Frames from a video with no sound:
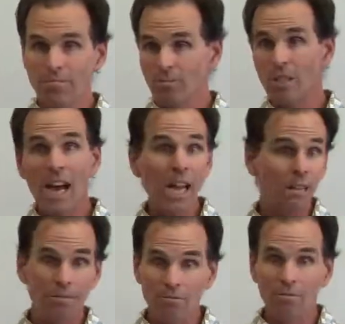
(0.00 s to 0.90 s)

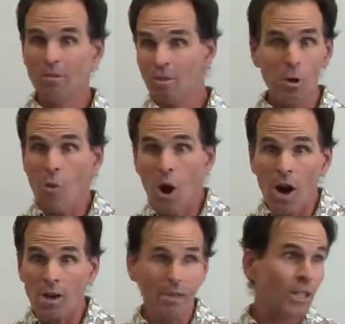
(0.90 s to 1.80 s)
Done. No
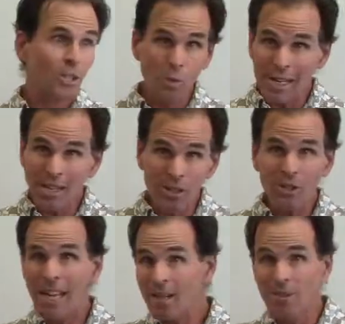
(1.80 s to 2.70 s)
more. 20 years
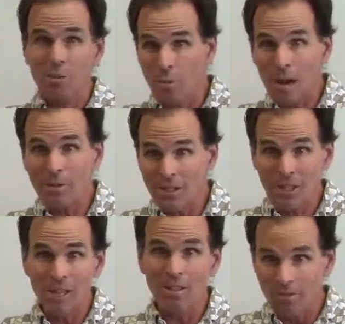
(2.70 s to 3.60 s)
later, they'll probably
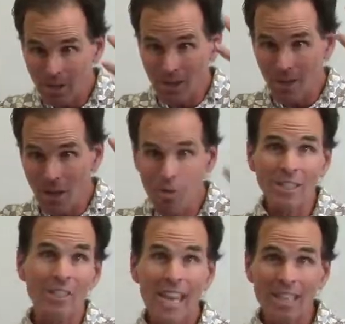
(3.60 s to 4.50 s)
still know what
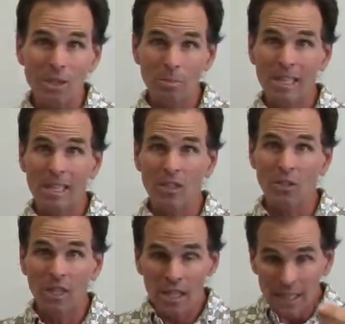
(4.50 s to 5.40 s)
sandspit
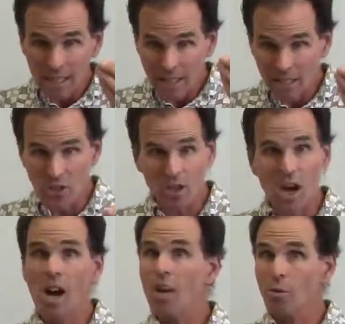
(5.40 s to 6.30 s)
is. It's
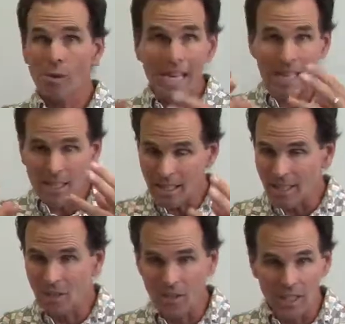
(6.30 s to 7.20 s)
concrete.
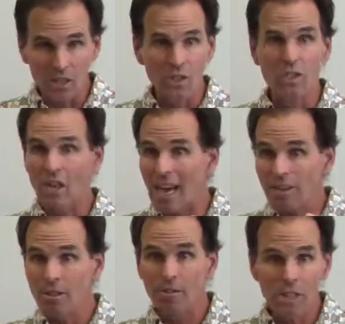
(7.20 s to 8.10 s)
It's
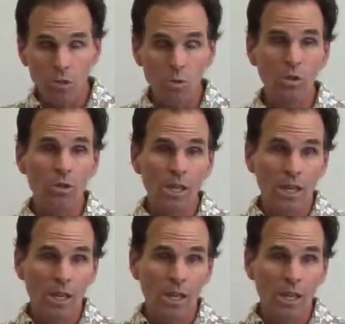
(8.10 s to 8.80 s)
highly visual.